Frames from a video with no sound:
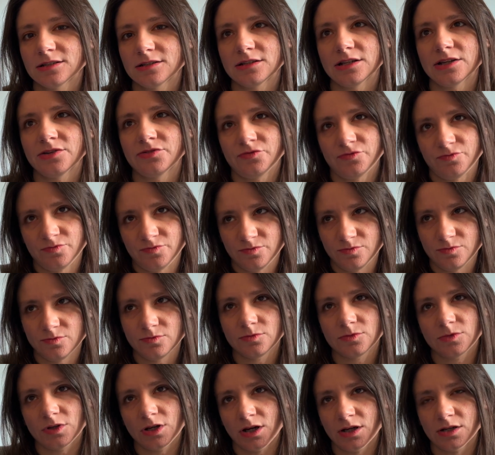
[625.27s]
if
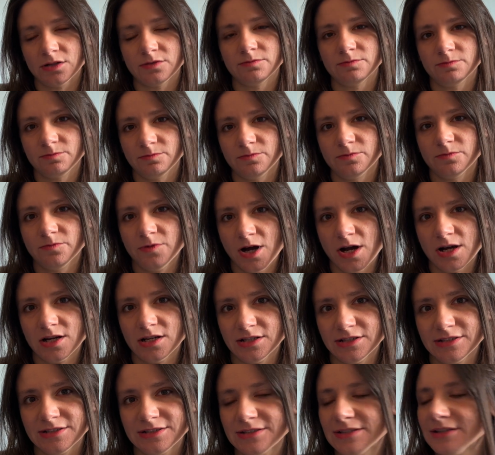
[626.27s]
kind of
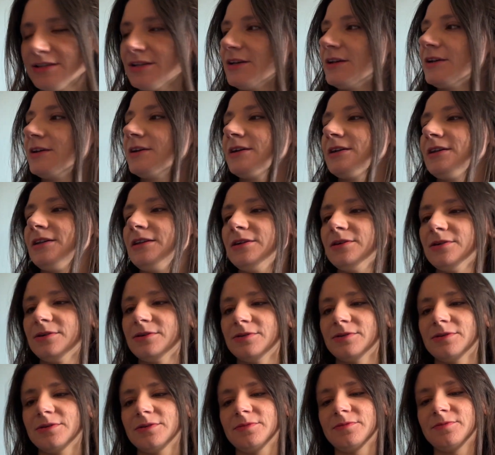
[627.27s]
violent,
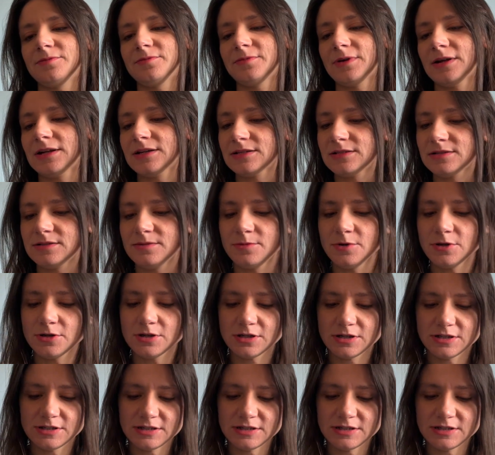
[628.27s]
little fantasy book.